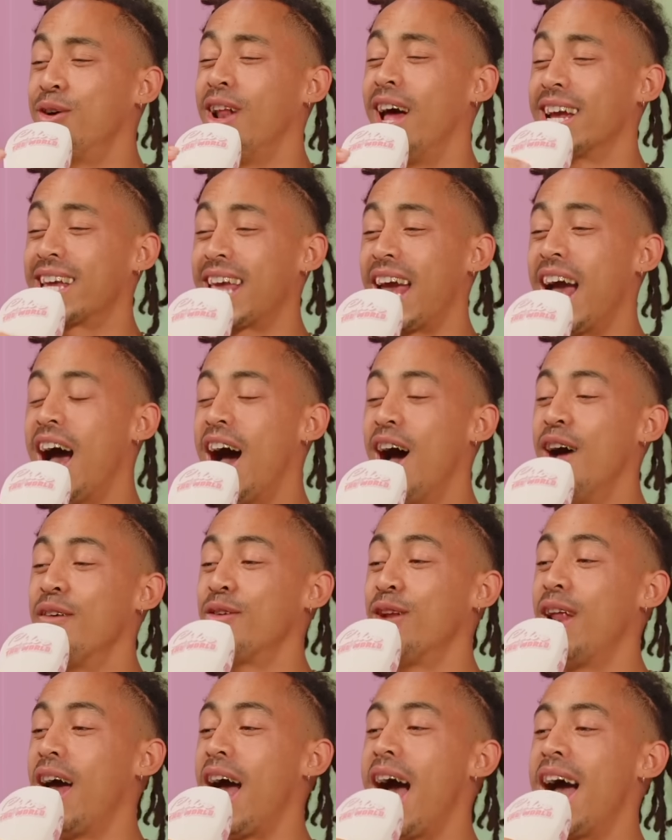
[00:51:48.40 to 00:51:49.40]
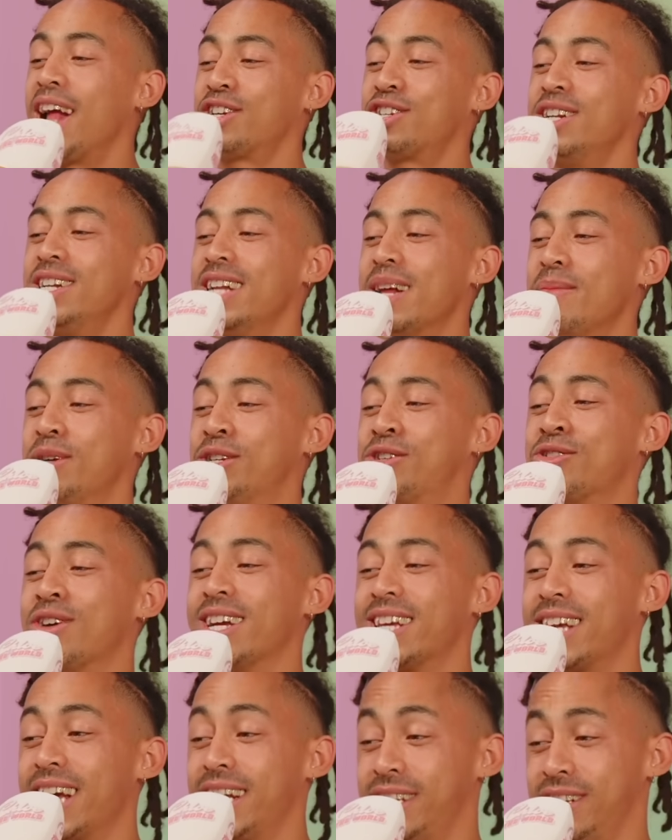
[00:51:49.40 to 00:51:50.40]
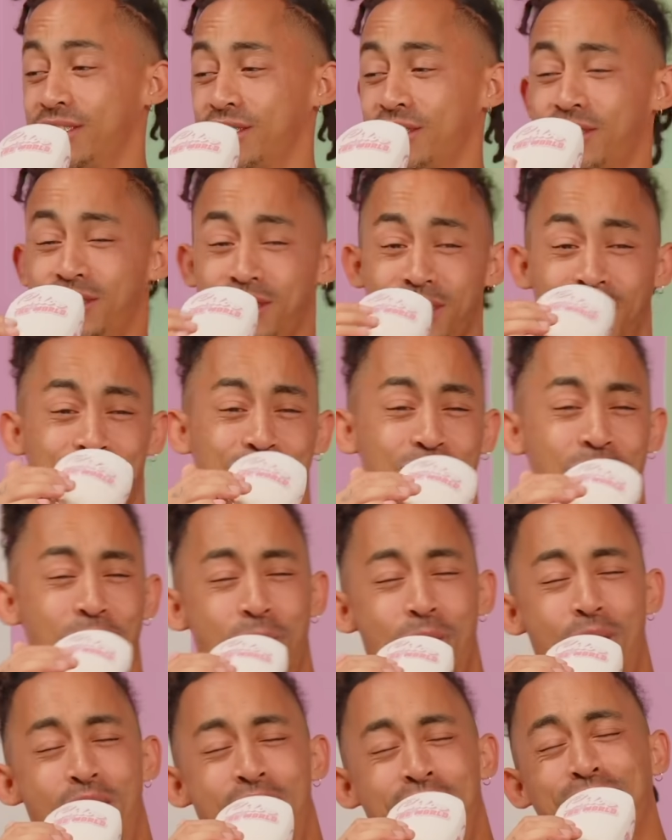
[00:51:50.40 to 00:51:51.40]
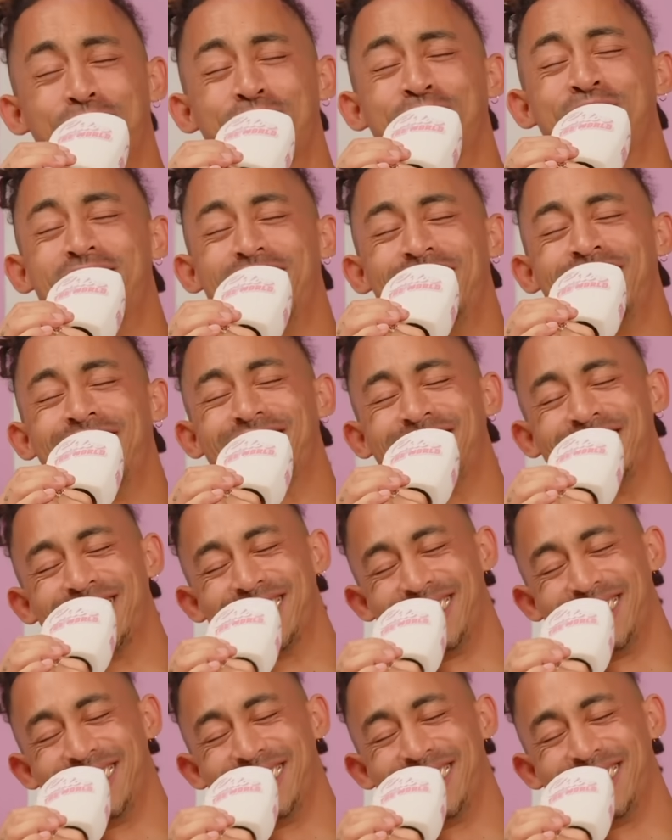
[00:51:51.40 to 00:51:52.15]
like actually let me try and guess is just such a wild thing.